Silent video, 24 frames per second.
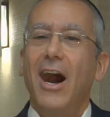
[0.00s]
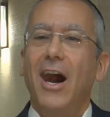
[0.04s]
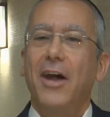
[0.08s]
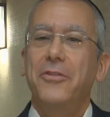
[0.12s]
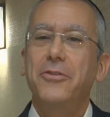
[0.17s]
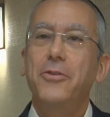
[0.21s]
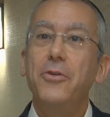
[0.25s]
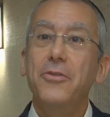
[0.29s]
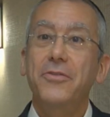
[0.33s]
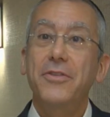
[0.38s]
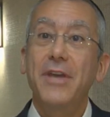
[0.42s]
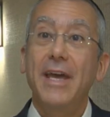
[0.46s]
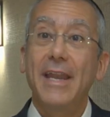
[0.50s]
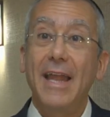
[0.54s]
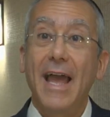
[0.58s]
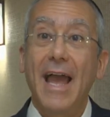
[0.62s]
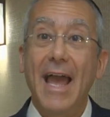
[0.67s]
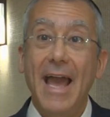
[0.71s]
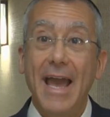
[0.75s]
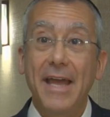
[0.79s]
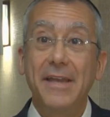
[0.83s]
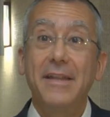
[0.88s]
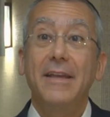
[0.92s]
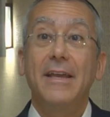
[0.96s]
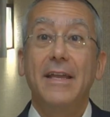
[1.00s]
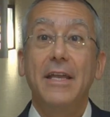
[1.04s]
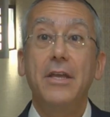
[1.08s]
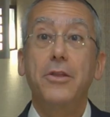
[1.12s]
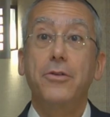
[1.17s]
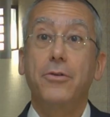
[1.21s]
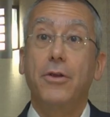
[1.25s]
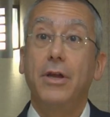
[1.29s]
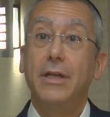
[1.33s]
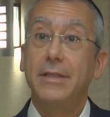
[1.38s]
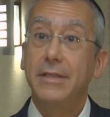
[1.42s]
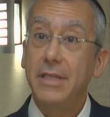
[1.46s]
A tooth that had
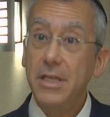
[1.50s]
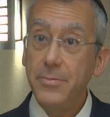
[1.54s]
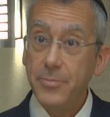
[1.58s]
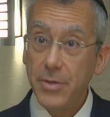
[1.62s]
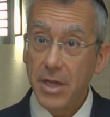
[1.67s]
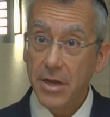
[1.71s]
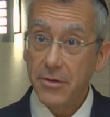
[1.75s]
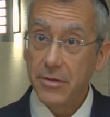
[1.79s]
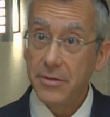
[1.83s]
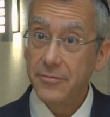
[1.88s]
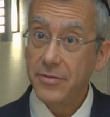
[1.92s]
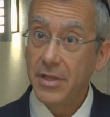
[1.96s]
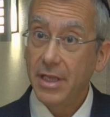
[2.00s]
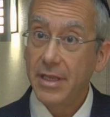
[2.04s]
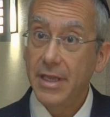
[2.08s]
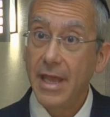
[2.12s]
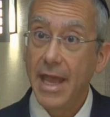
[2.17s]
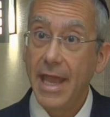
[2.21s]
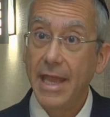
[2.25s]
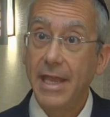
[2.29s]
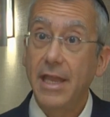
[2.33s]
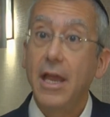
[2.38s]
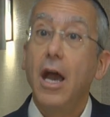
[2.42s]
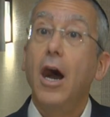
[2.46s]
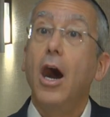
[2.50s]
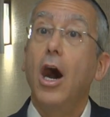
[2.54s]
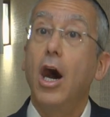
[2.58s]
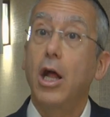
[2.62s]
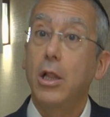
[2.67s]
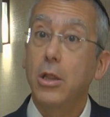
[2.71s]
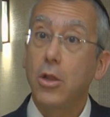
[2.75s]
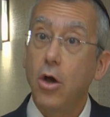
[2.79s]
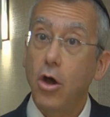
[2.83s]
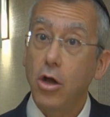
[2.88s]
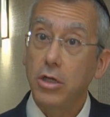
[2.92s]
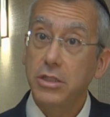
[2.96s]
either a deep area of decay,
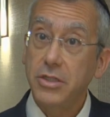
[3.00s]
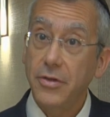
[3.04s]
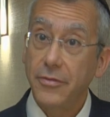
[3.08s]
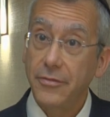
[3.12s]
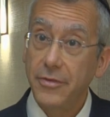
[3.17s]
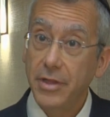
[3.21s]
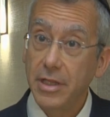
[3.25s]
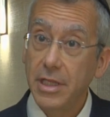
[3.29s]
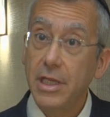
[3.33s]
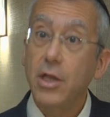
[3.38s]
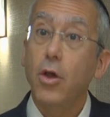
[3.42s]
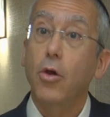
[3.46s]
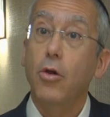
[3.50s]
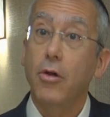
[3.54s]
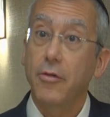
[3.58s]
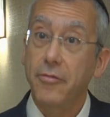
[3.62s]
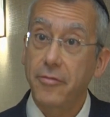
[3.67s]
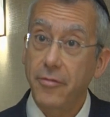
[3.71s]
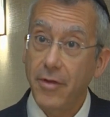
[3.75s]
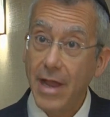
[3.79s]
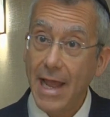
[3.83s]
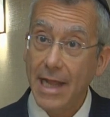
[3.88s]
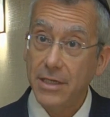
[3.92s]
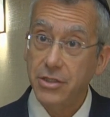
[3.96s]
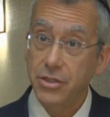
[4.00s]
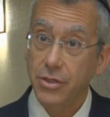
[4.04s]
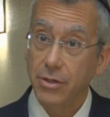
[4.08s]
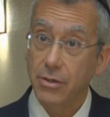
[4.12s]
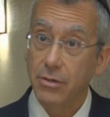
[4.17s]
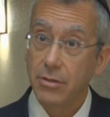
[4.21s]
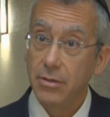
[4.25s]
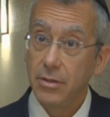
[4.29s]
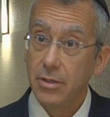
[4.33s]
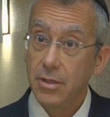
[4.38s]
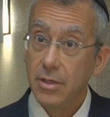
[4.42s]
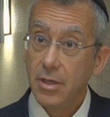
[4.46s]
a large filling, or a
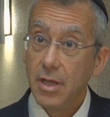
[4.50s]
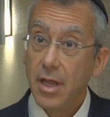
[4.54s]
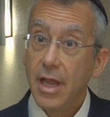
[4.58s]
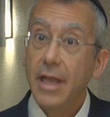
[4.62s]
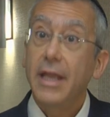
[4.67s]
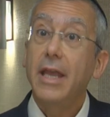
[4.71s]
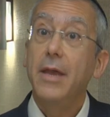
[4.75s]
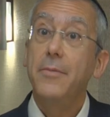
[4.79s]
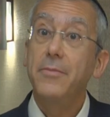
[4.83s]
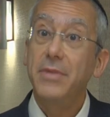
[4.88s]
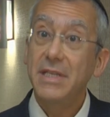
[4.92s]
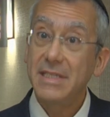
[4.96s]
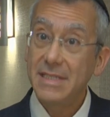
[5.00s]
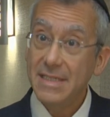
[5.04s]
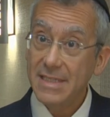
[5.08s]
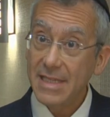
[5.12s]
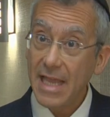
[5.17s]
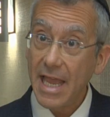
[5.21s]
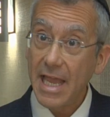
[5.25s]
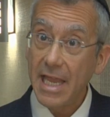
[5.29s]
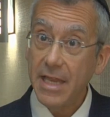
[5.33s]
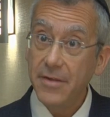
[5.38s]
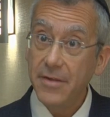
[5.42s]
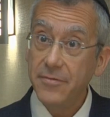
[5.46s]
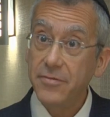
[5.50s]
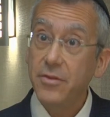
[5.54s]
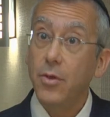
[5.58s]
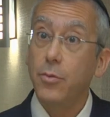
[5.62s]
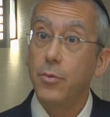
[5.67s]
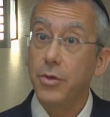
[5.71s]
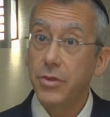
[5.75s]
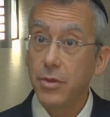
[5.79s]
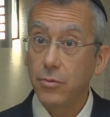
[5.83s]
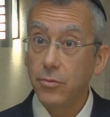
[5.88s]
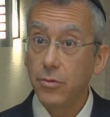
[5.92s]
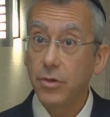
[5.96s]
fracture can be saved
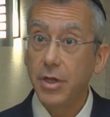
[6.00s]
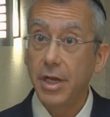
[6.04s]
with a root